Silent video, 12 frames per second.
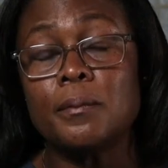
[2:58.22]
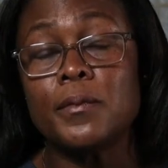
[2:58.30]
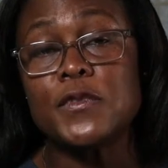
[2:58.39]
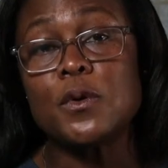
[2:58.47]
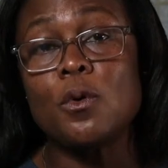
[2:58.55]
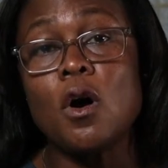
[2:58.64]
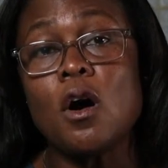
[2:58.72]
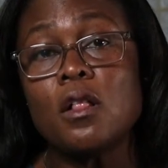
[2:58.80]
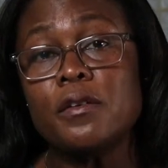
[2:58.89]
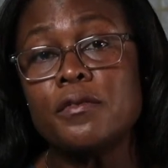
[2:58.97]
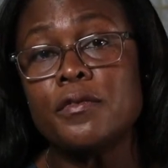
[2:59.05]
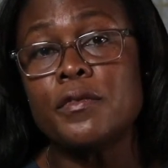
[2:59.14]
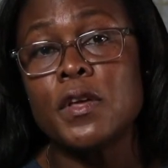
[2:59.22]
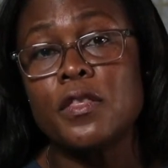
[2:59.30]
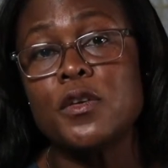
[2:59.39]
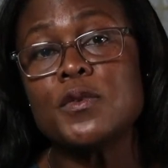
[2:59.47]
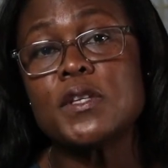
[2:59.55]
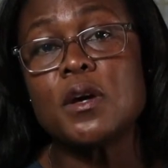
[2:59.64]
So all of
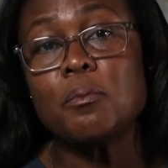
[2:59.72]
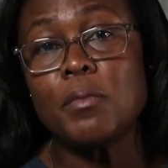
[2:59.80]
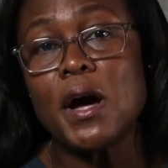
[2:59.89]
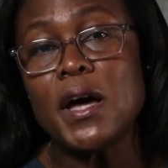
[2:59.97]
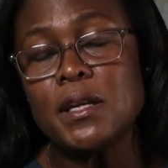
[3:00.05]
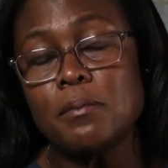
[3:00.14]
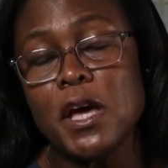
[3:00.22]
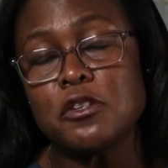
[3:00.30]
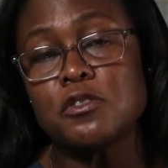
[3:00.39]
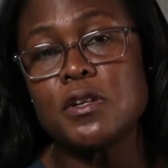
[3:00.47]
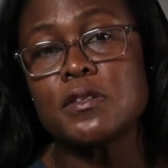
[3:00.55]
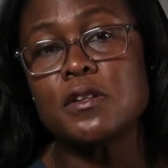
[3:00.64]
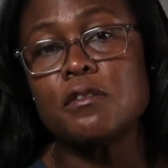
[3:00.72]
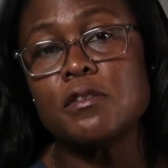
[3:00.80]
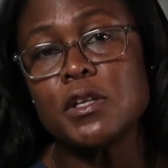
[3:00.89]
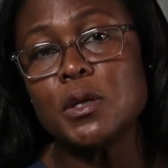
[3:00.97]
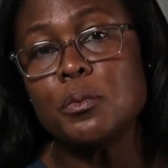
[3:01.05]
those combined metrics are really